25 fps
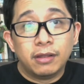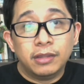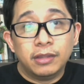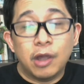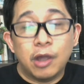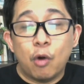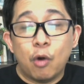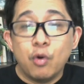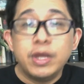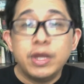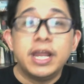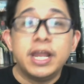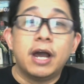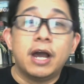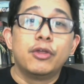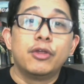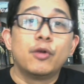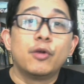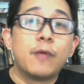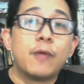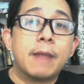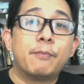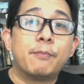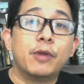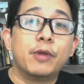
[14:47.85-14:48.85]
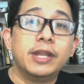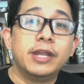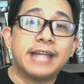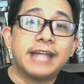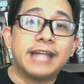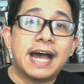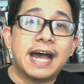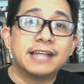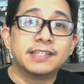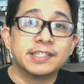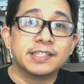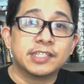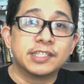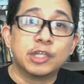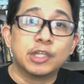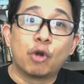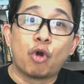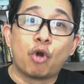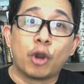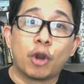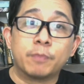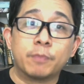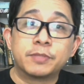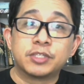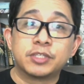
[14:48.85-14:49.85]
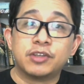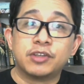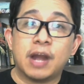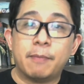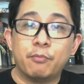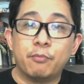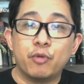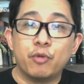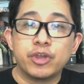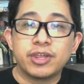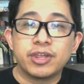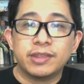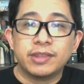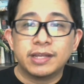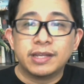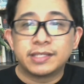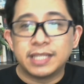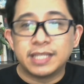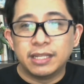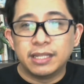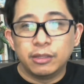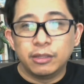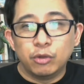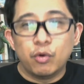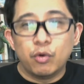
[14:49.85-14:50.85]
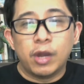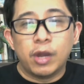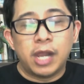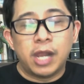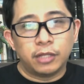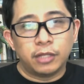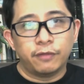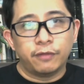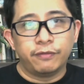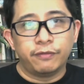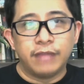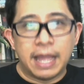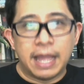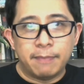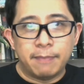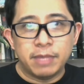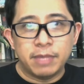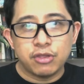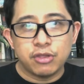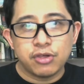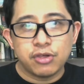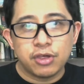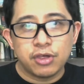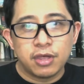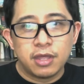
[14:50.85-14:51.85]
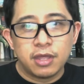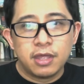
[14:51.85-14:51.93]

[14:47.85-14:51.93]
the only other weapon it has is the Corpse Drop, which doesn't do a lot of damage.